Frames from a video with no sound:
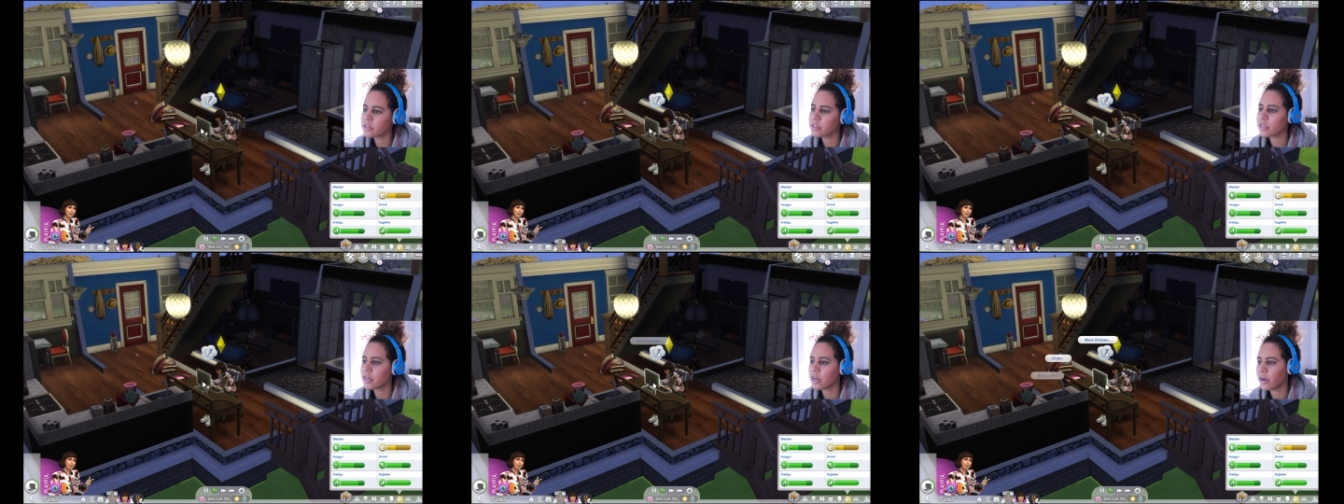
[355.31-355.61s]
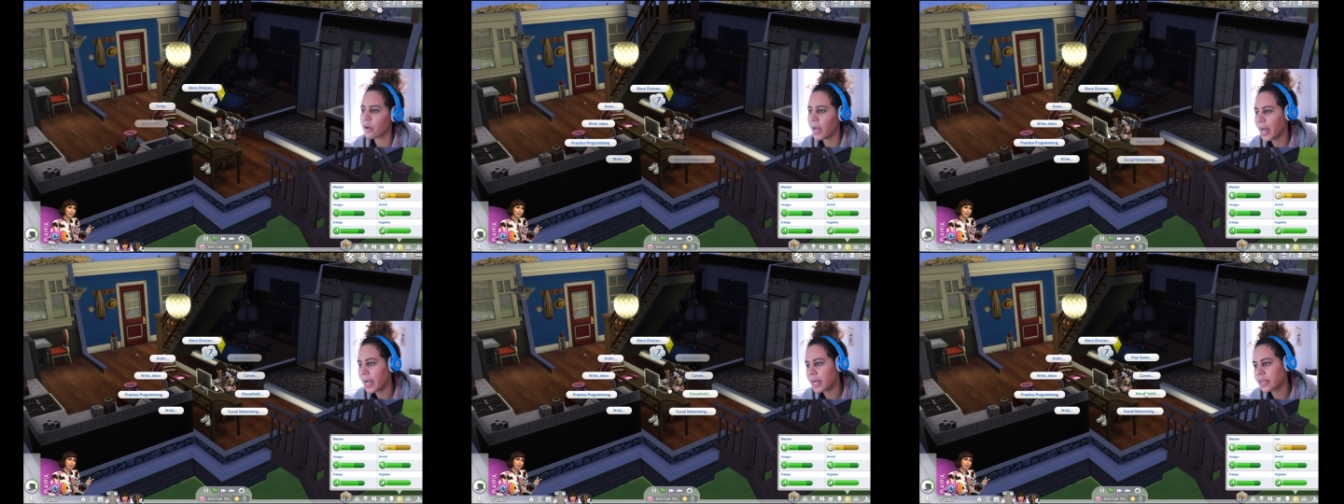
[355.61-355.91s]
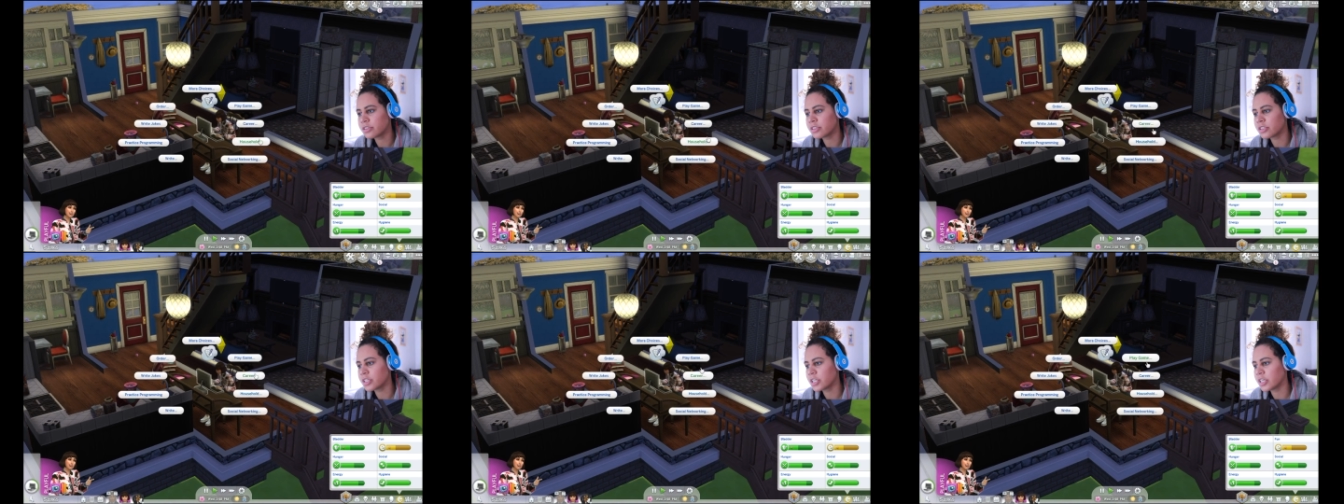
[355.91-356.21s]
So
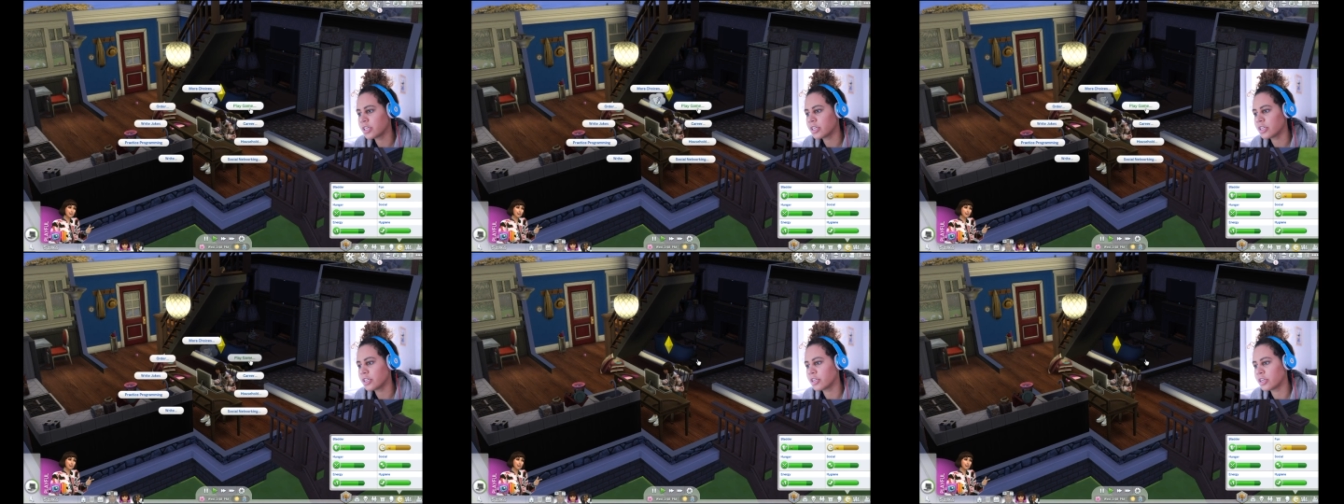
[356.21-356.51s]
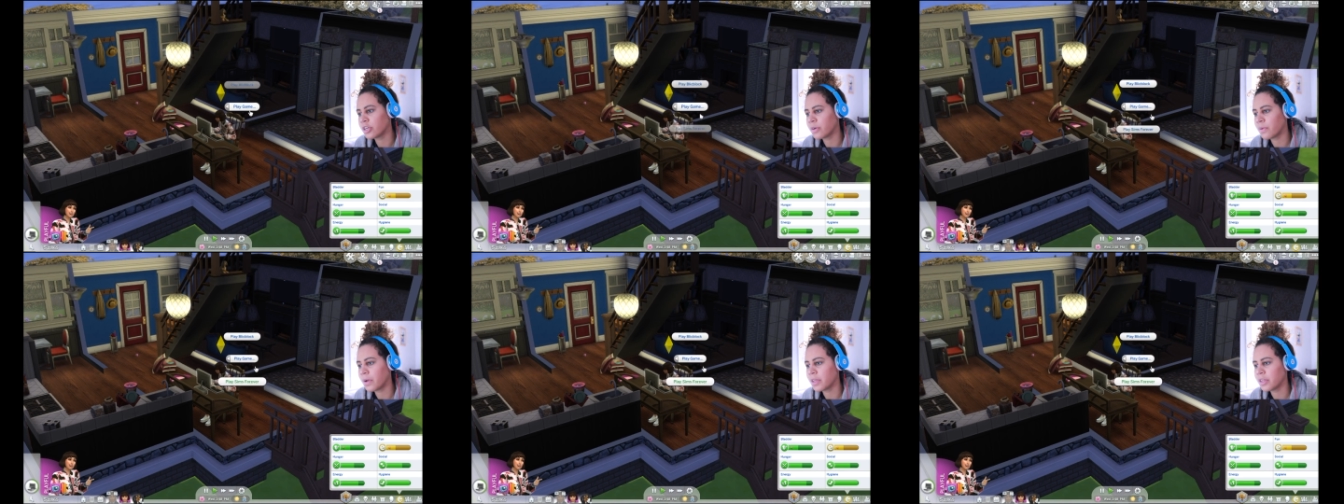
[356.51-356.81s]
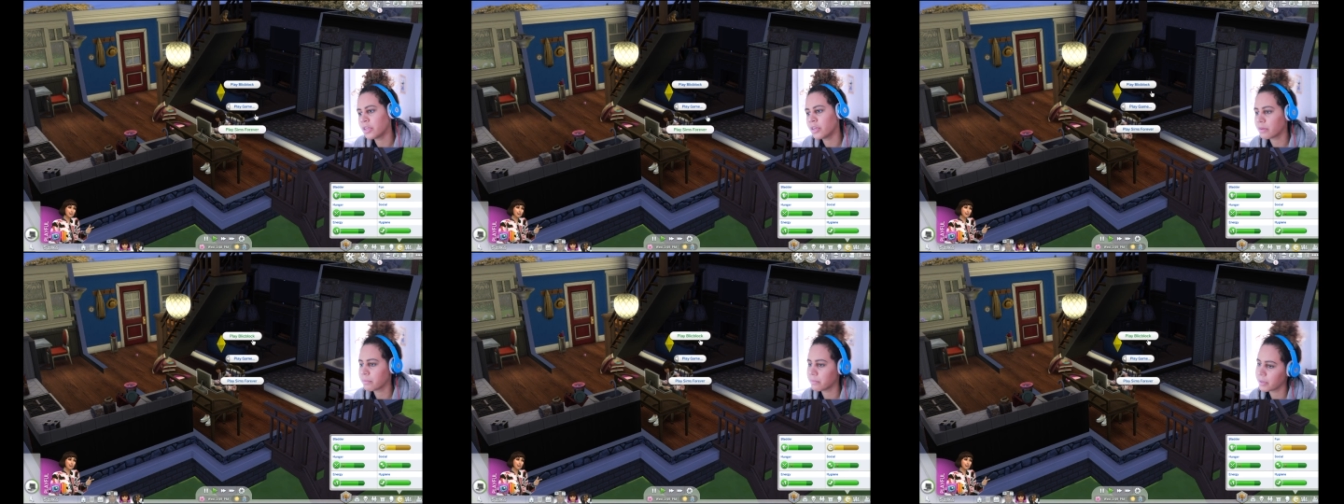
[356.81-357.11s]
actually, you know
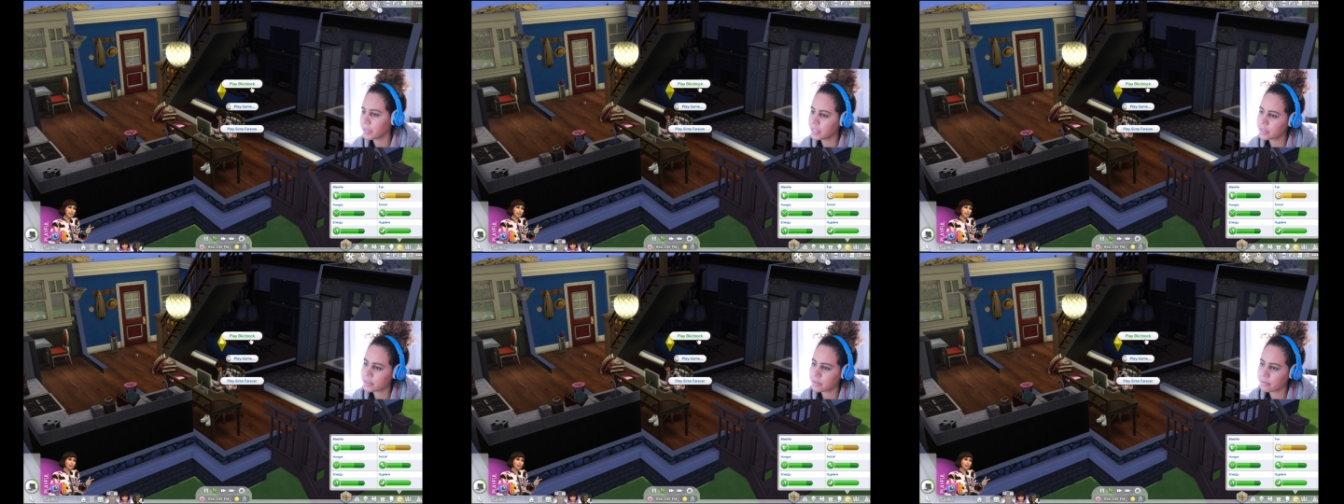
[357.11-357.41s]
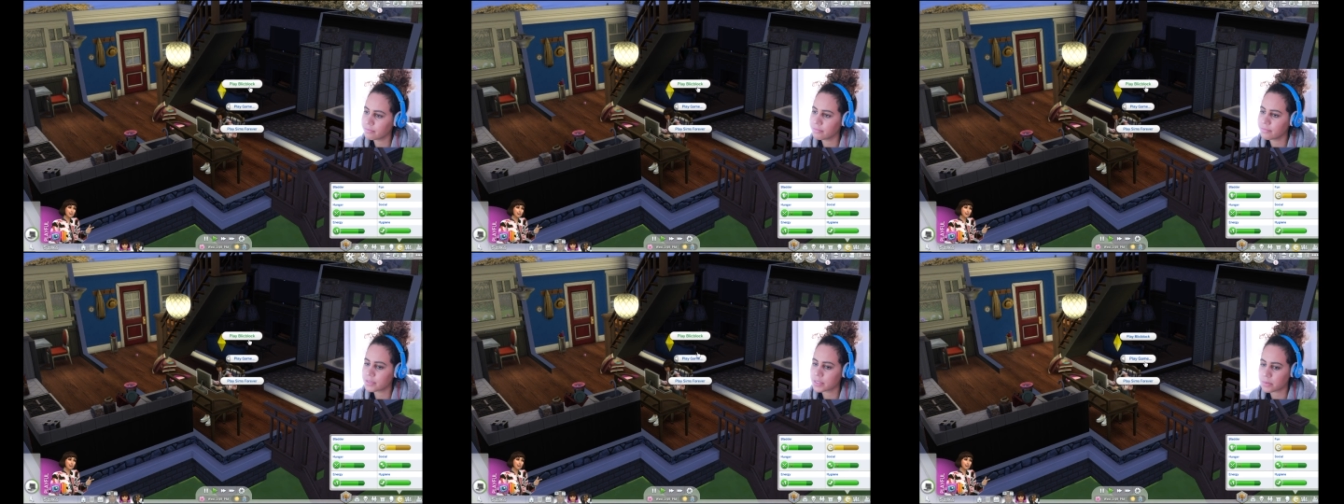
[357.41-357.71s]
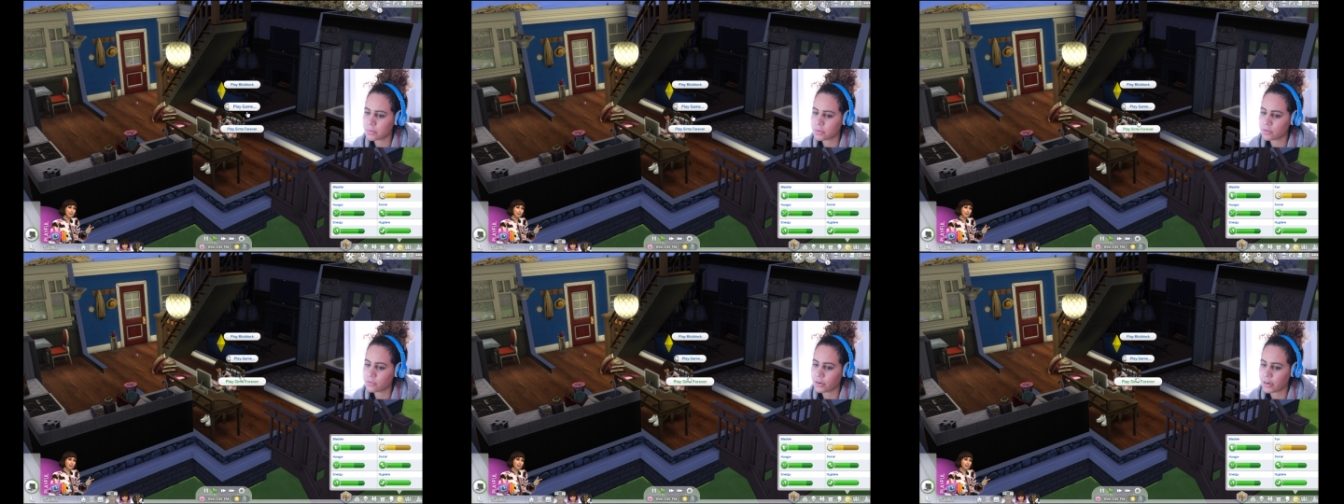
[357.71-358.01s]
what, you can play some
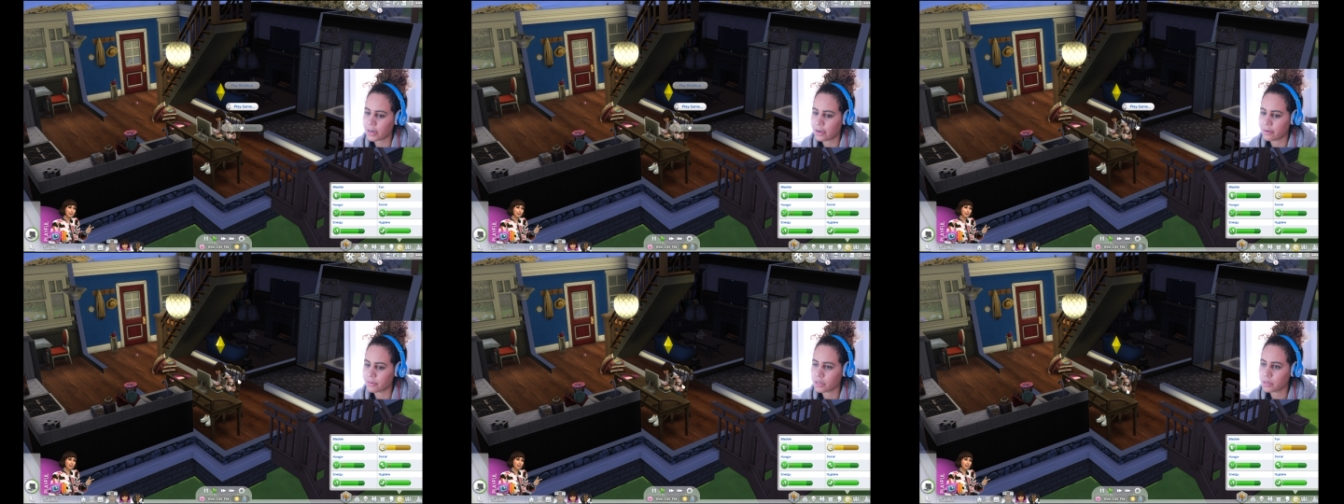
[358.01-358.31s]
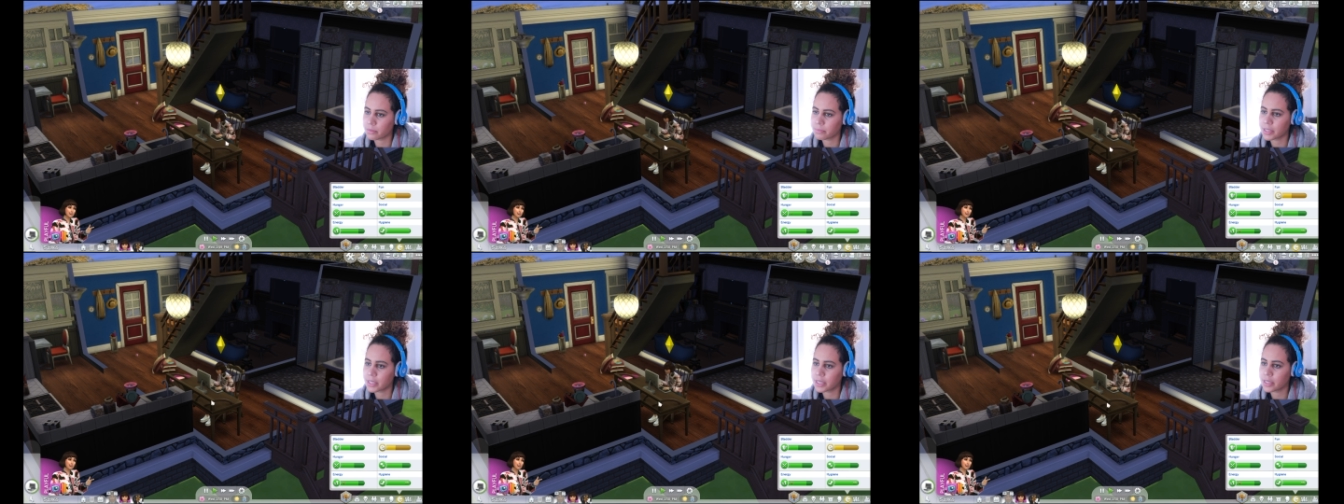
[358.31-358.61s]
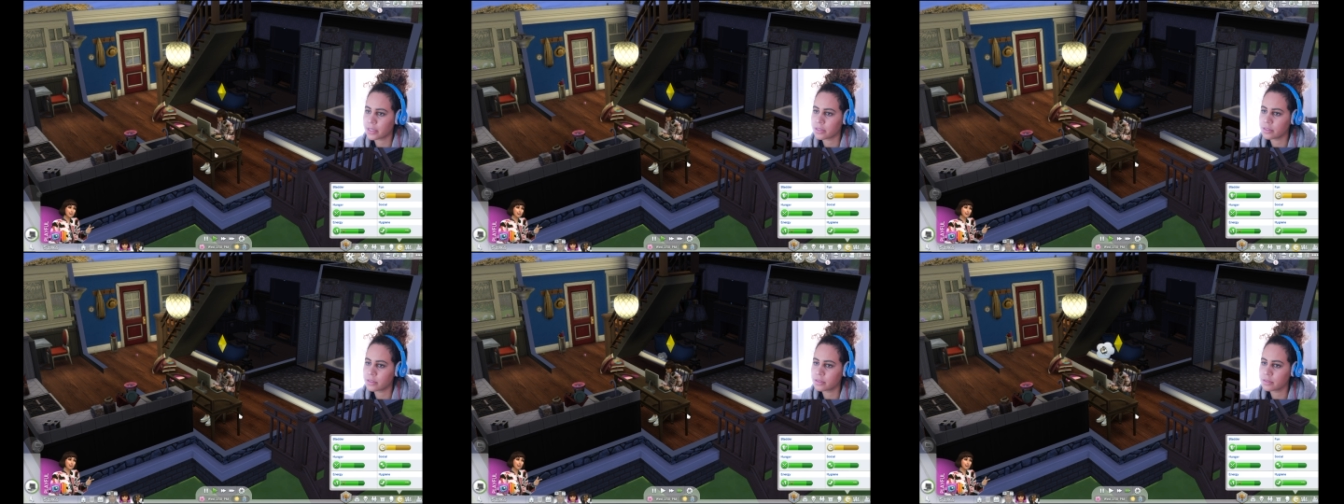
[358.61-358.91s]
Sims Forever
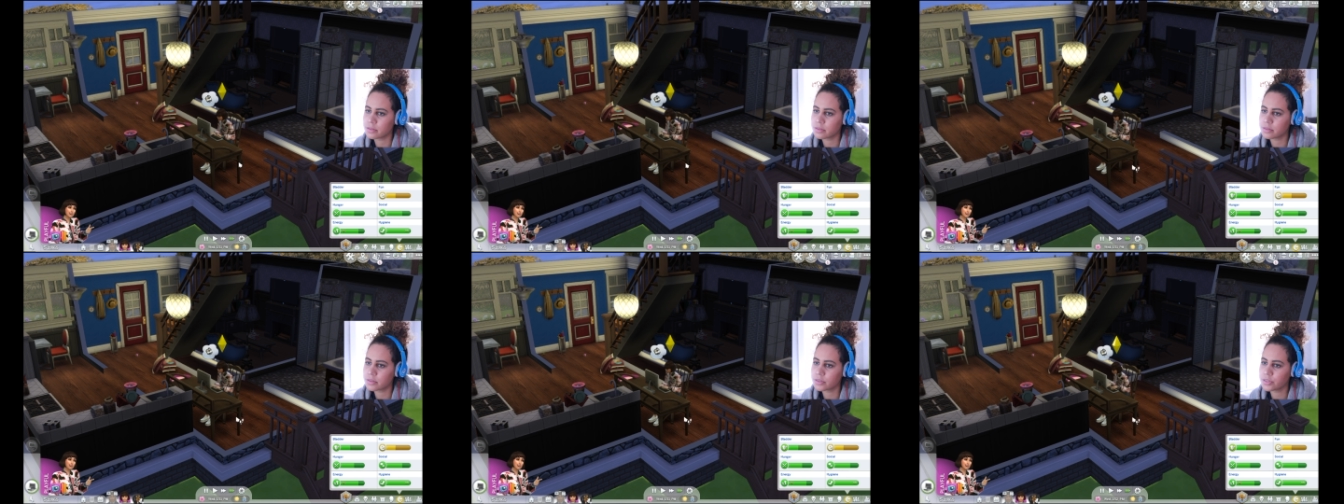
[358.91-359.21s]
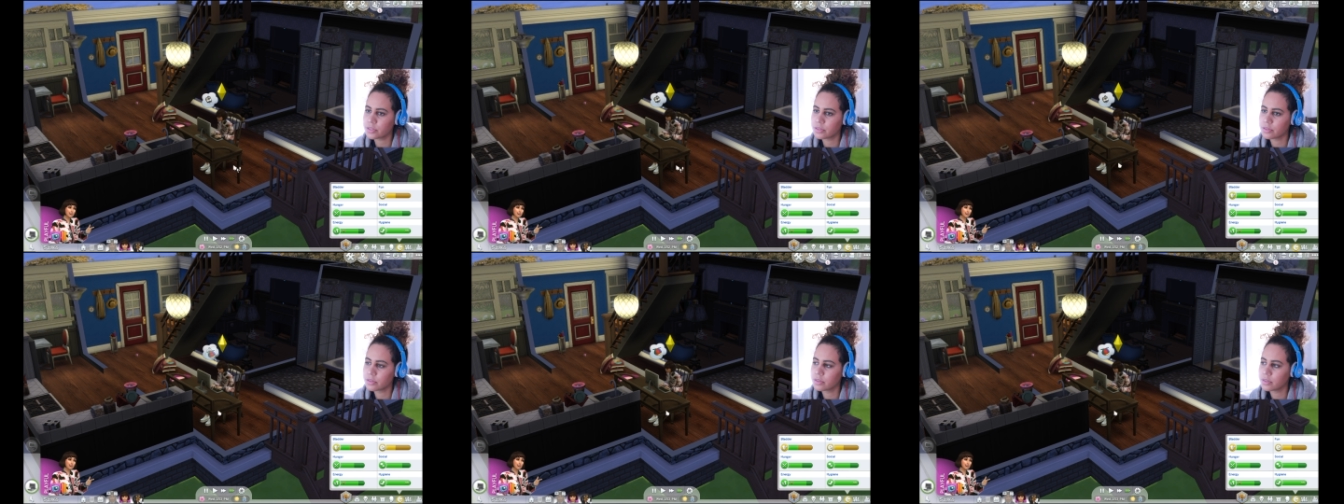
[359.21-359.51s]
because